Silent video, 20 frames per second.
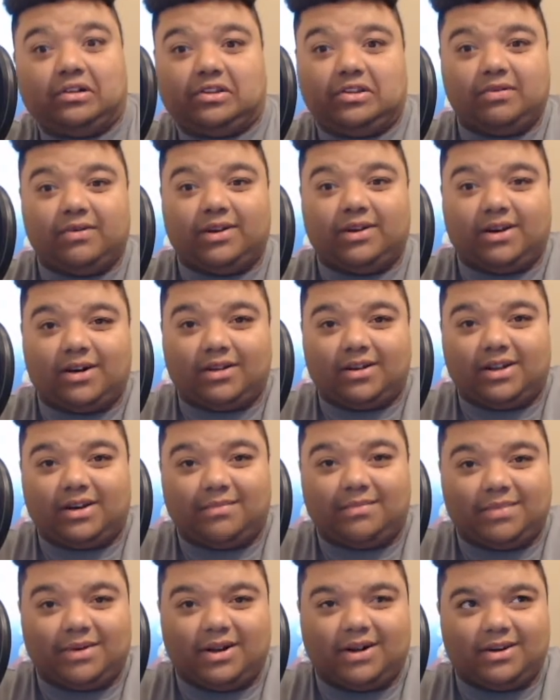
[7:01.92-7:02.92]
a girl at a
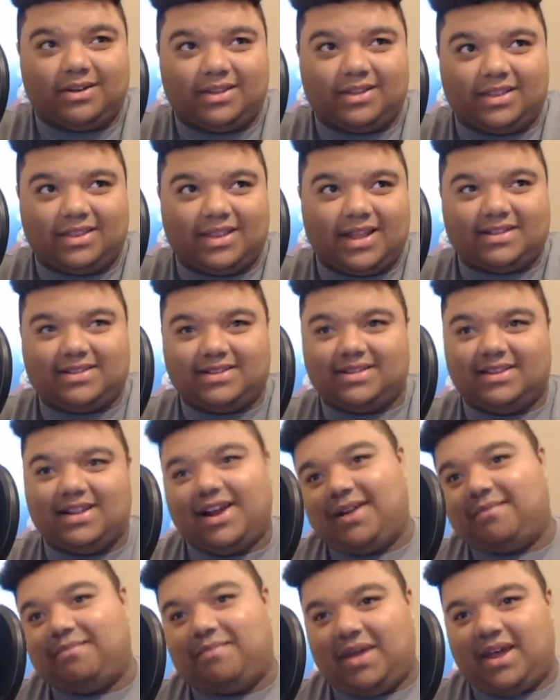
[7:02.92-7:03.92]
bar, then that's
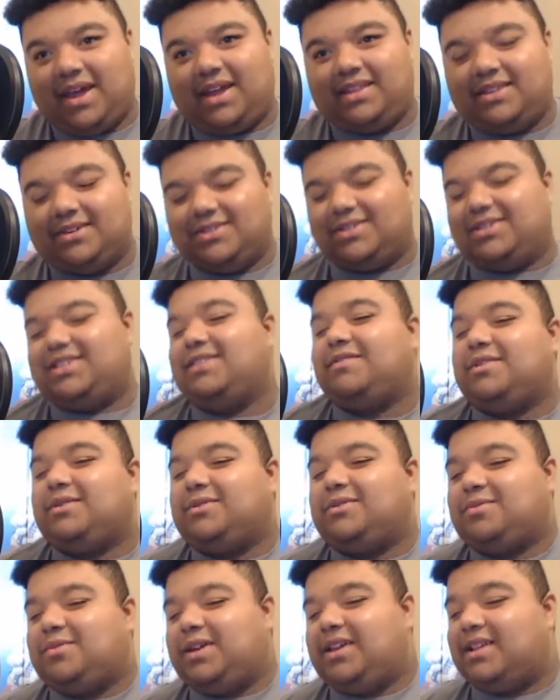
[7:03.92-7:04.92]
not bad. There's a difference
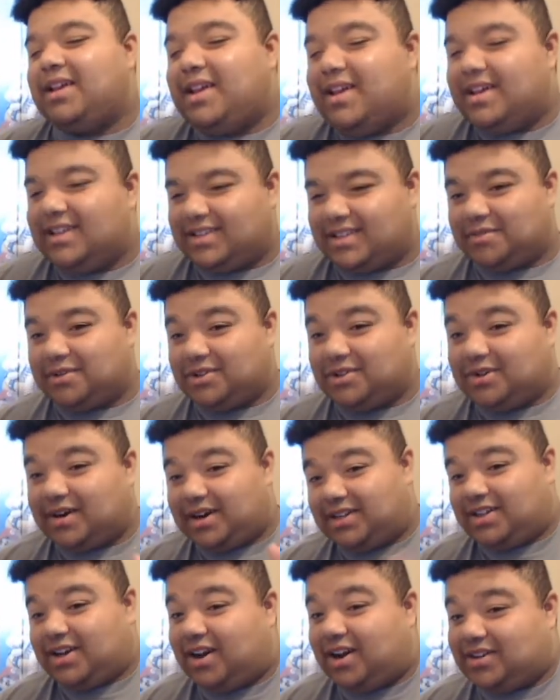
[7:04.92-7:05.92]
between someone trying to
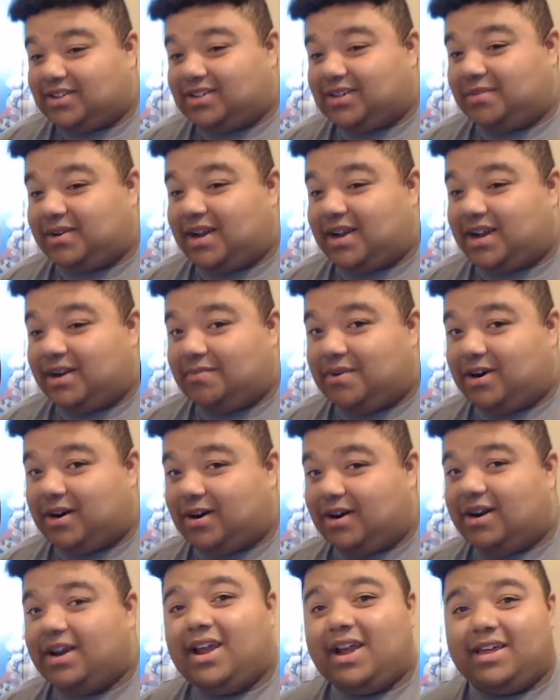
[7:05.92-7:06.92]
talk someone at a
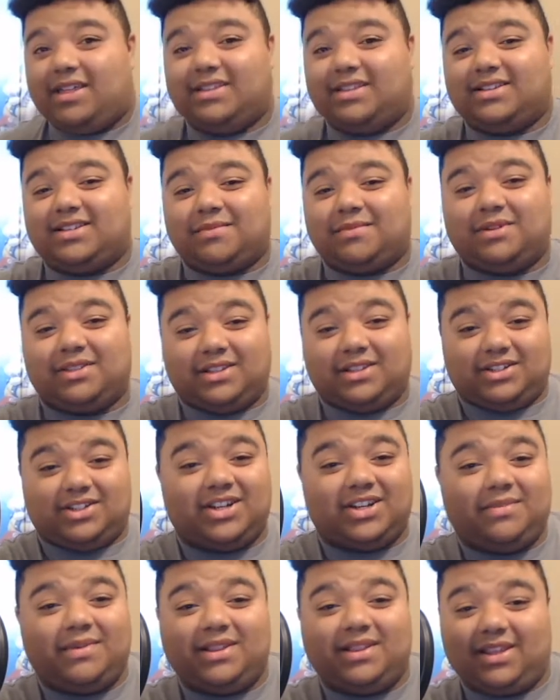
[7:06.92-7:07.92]
bar and someone
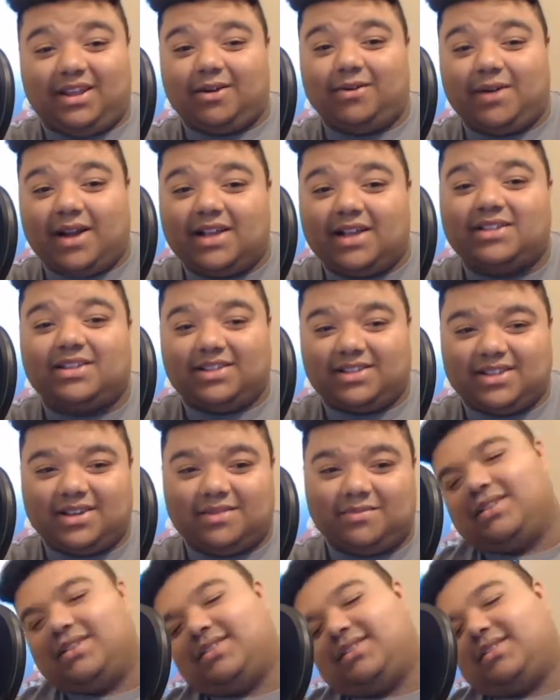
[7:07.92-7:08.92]
legitimately harassing
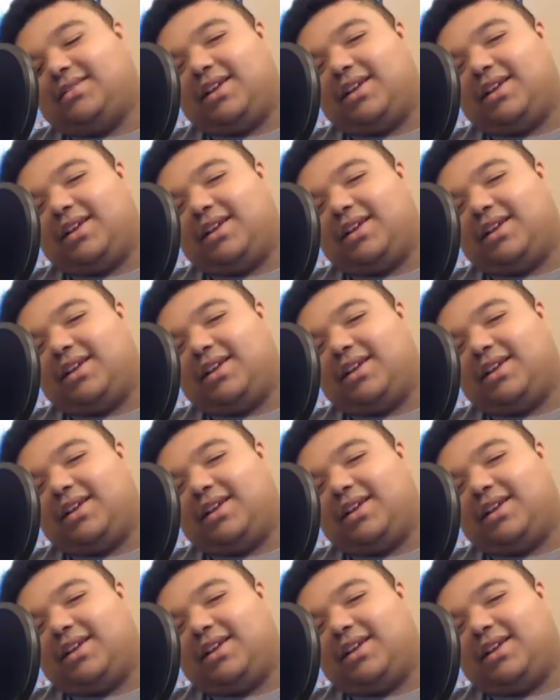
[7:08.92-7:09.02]
someone.